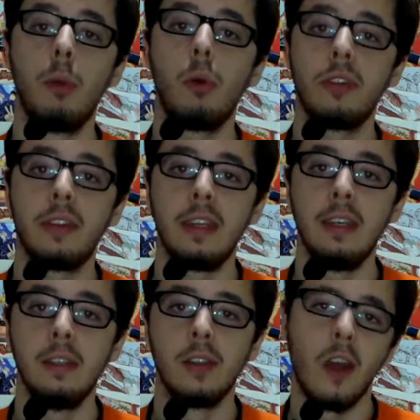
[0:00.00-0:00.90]
Bolt the
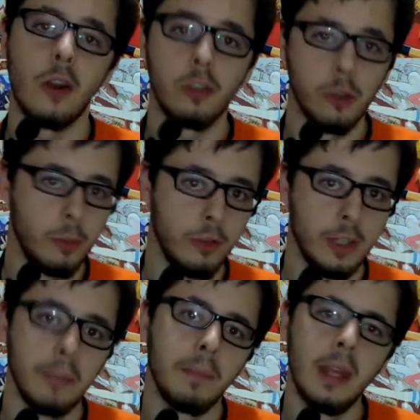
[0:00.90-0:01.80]
Naruto
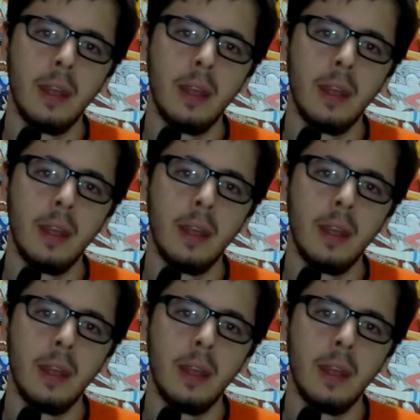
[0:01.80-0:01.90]
movie.